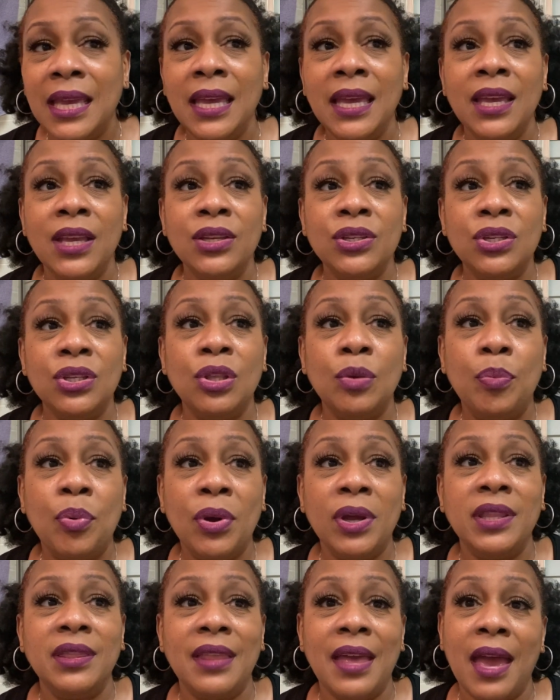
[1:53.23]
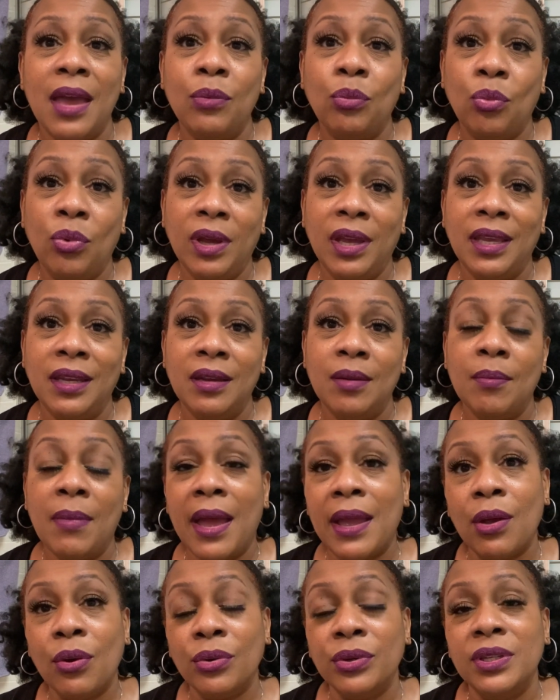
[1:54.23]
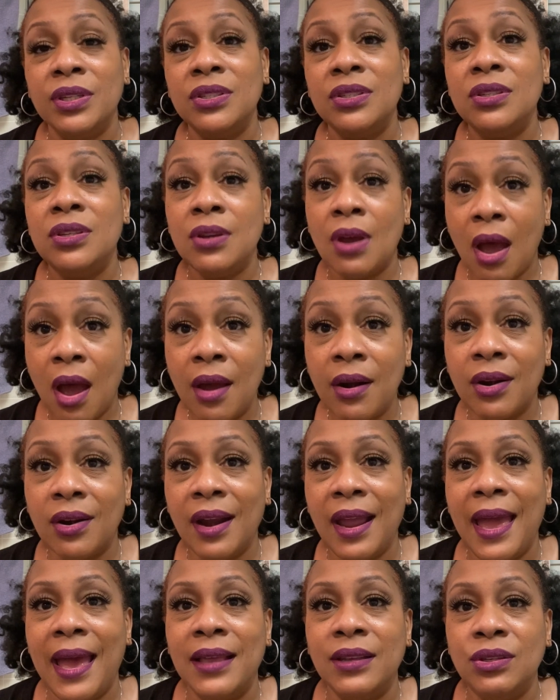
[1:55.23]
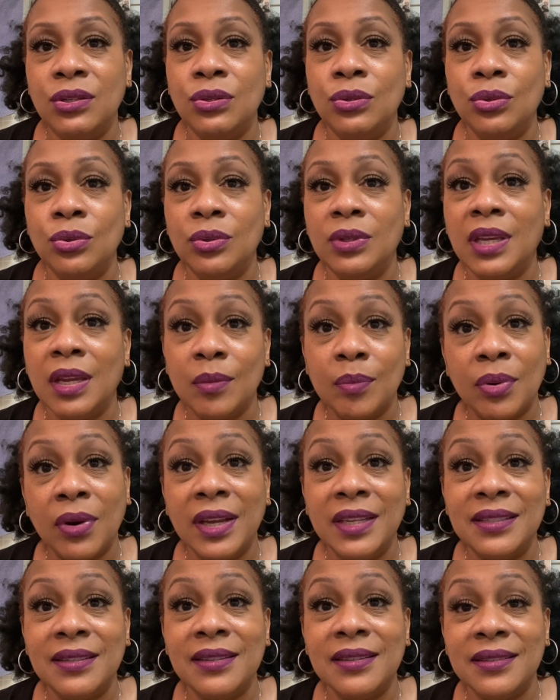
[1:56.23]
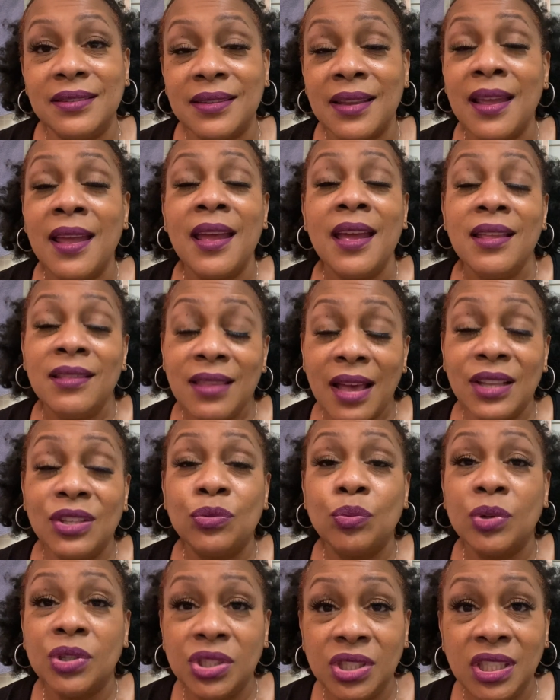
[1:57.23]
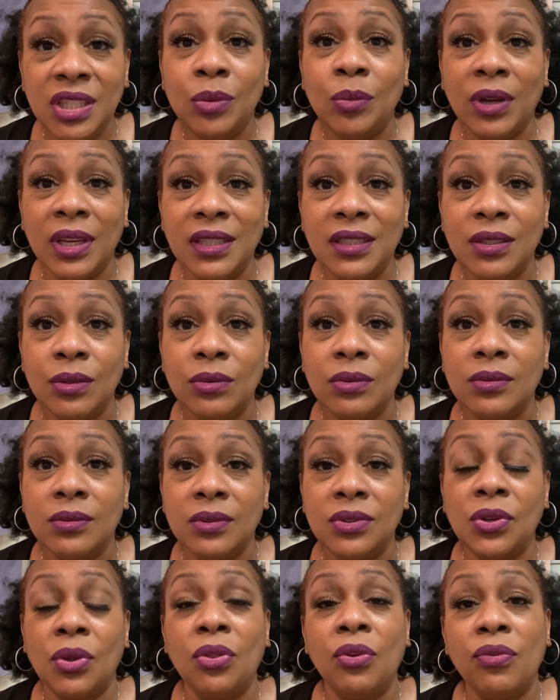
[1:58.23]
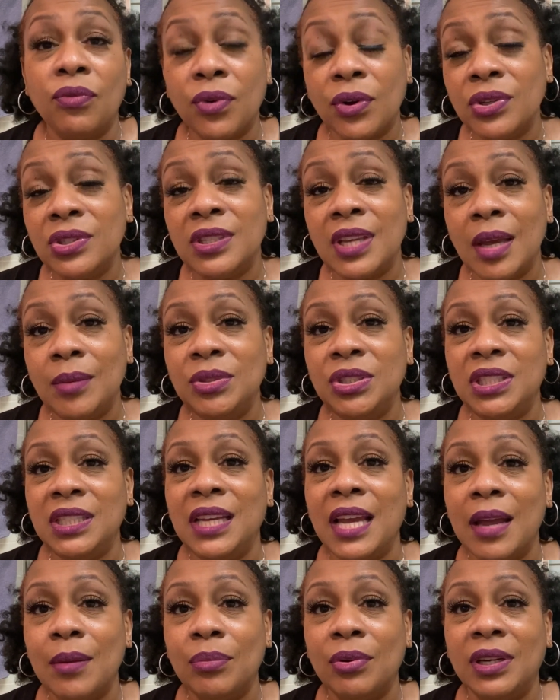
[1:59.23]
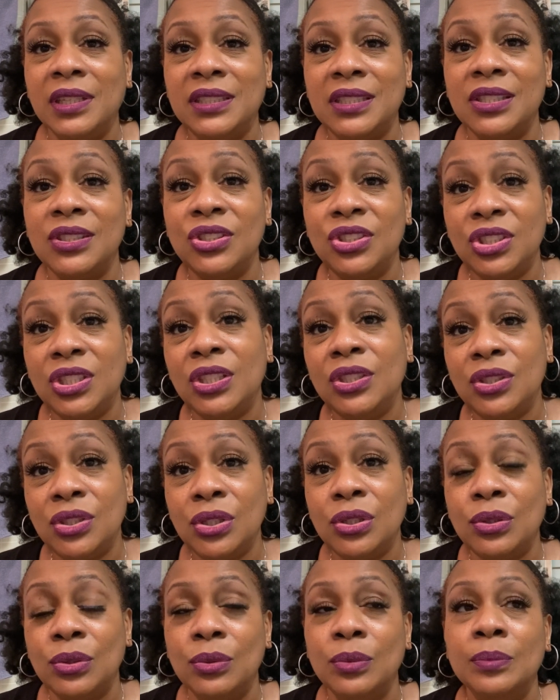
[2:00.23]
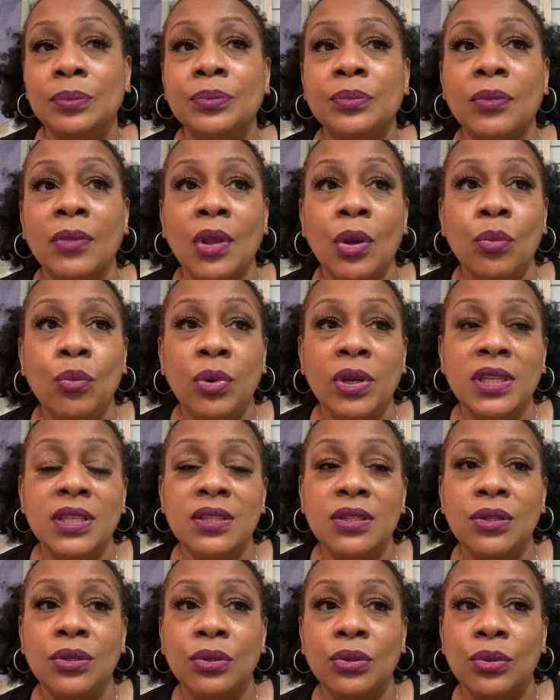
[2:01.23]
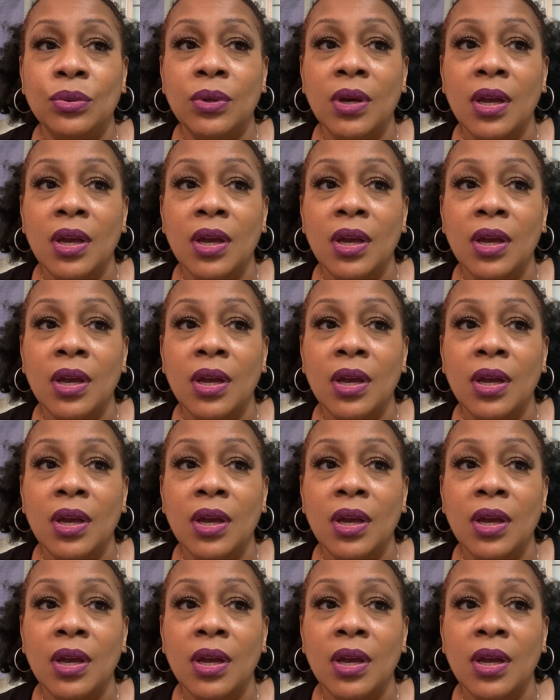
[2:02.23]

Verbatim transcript: to the point that when my oldest daughter had to get braces, that's where she went. So the first time she got braces, she too went to